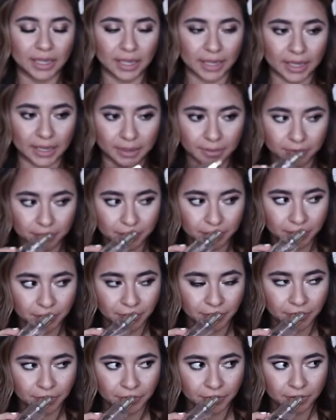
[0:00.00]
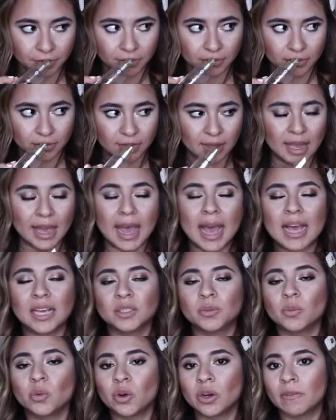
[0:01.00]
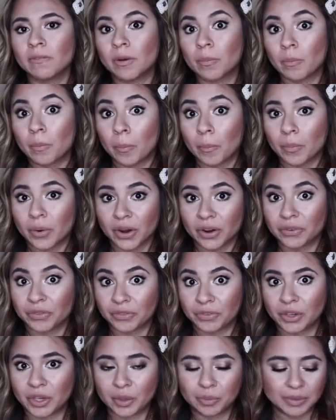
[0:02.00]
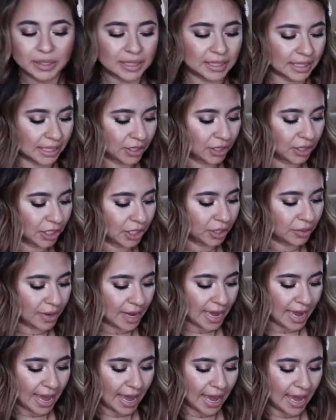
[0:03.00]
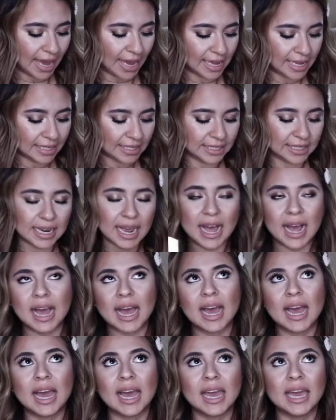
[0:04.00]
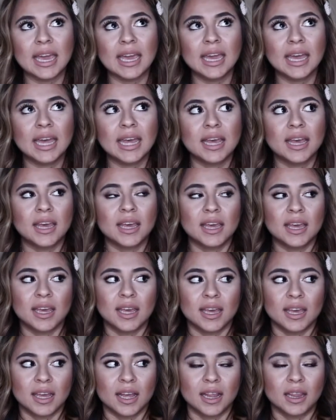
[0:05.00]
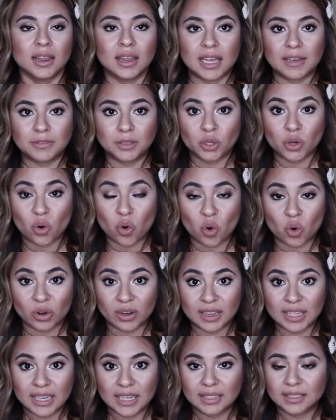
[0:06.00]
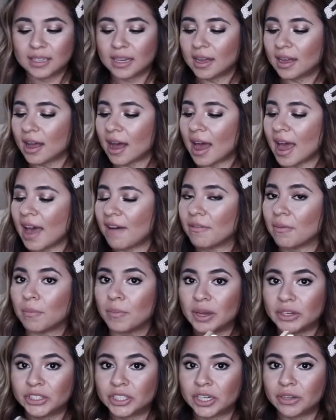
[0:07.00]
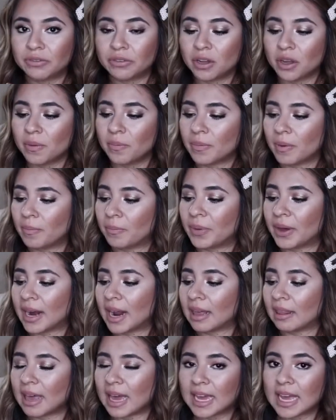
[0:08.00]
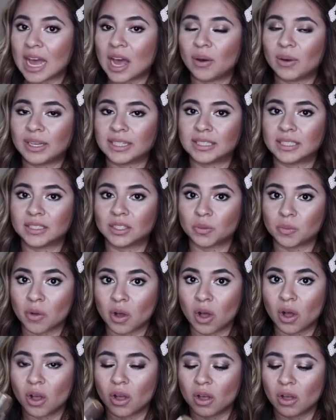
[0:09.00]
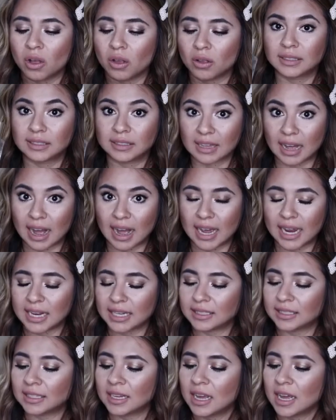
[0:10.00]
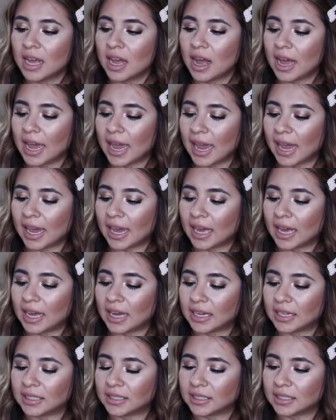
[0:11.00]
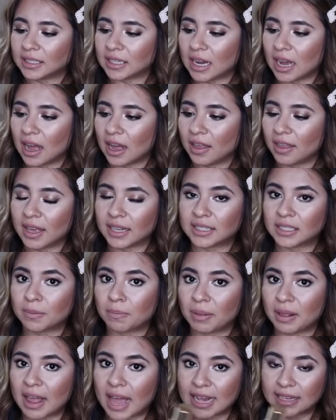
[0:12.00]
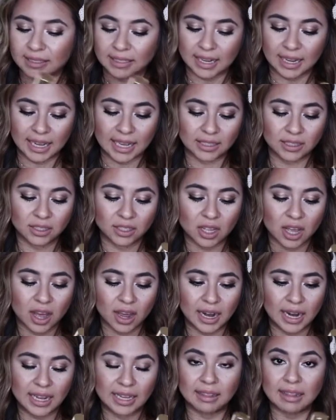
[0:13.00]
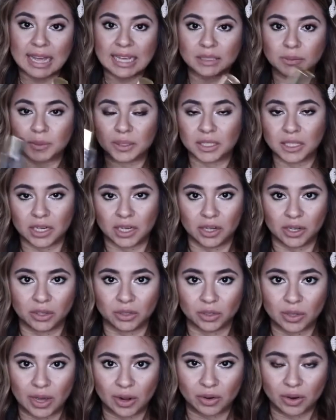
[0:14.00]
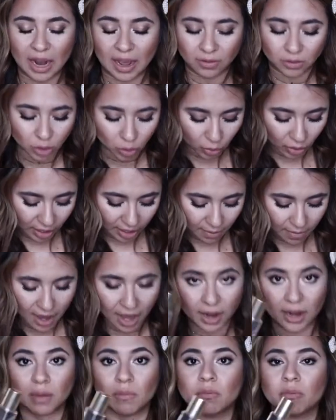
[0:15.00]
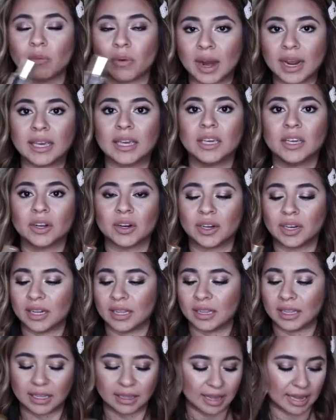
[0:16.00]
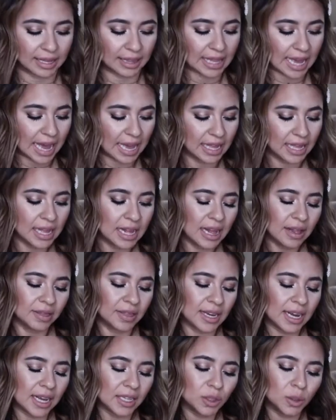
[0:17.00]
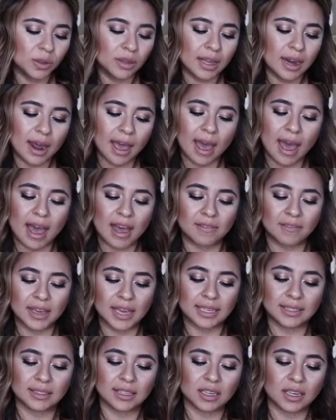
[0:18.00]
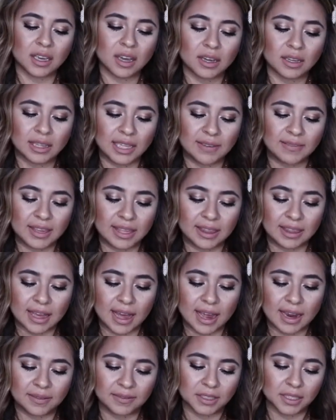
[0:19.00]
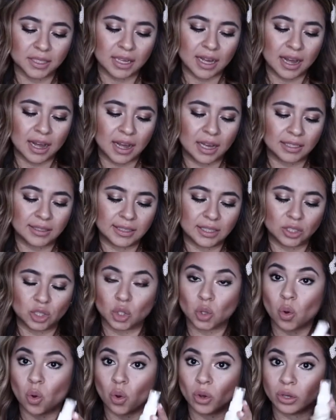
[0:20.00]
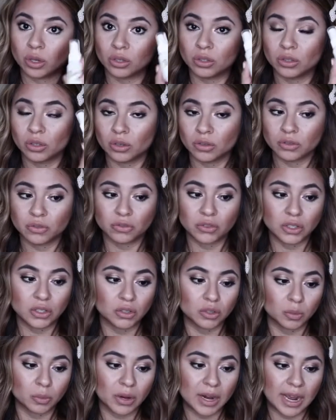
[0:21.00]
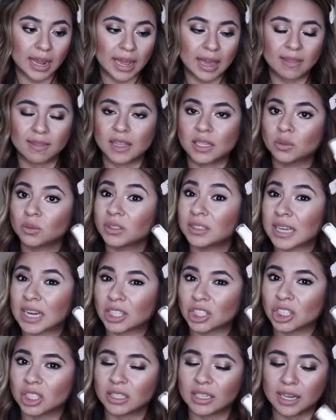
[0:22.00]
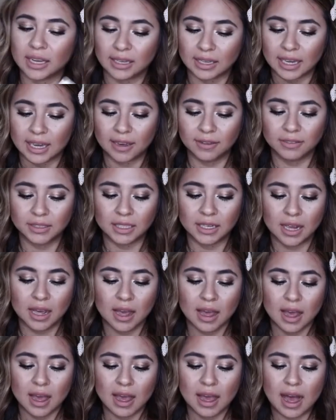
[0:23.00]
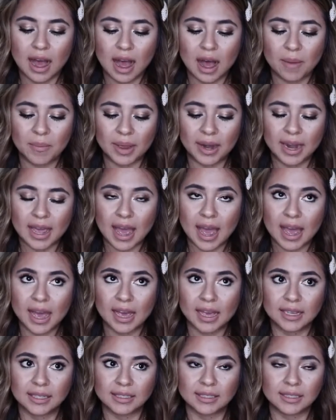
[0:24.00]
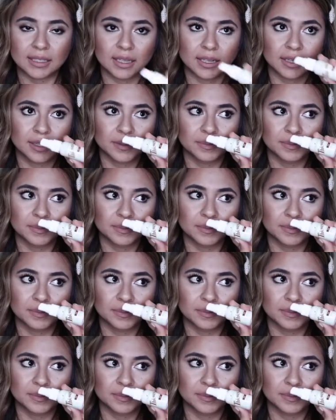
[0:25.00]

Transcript: good. It has more of a perfume scent to it, and I love to hoard these. I have a bunch of them, but I like how it's a small size, and it's a plastic, it's not a glass material, so I don't have to worry about it breaking or anything like that. The next one that I have is the Young Living Thieves uh, Essential Oil Fuse Spray, and this was actually a gift, um, and it has